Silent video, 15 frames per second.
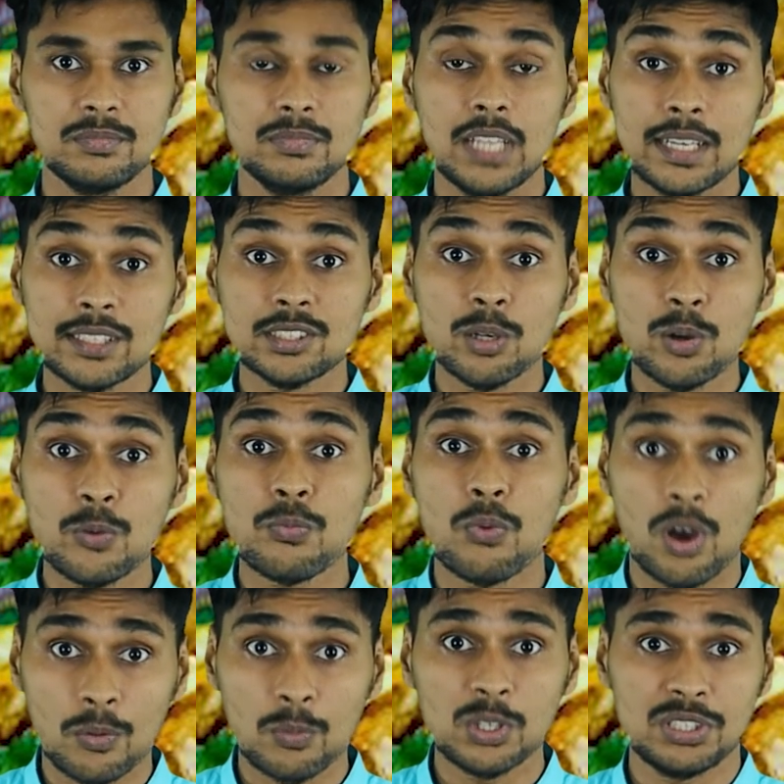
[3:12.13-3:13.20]
That's our
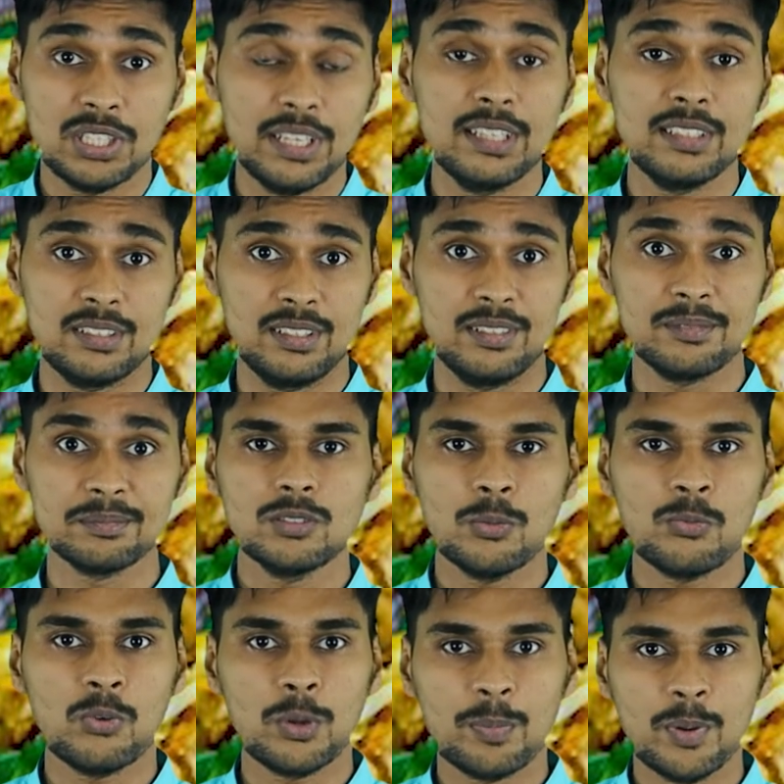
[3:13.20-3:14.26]
forward chaining thing. So
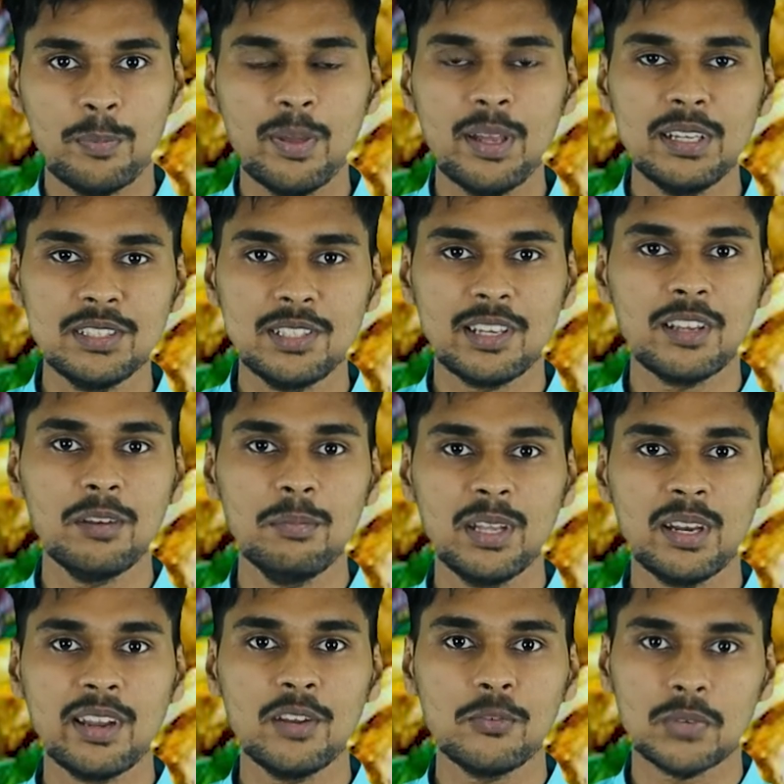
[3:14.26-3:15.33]
for preparing chicken
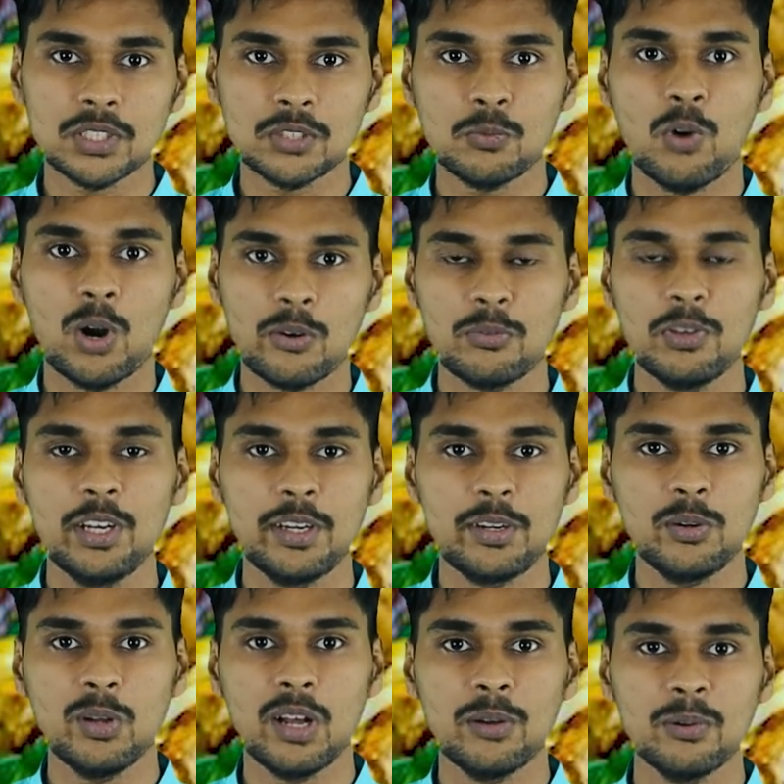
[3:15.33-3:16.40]
biryani, first what we need
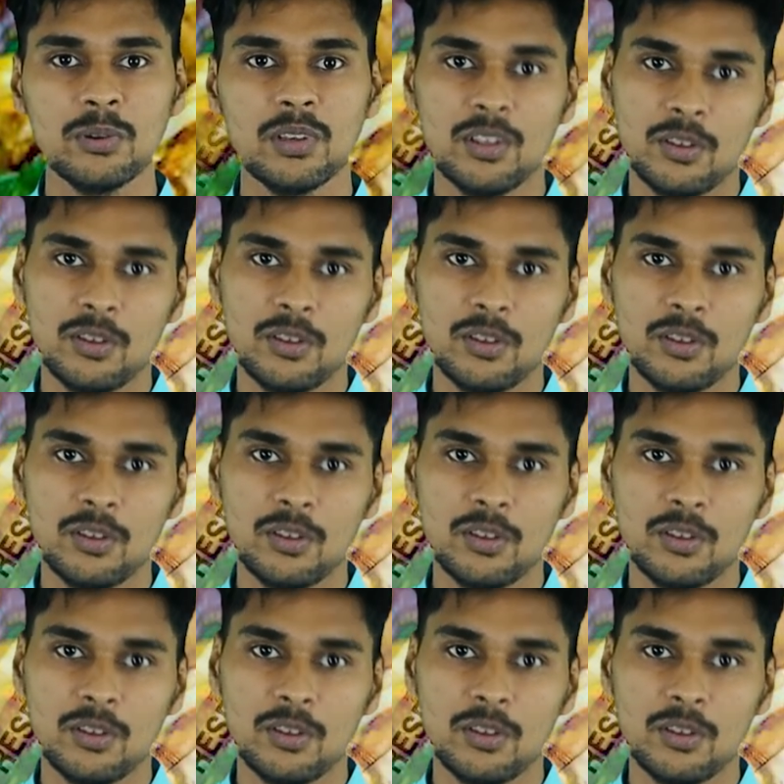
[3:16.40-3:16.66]
to have?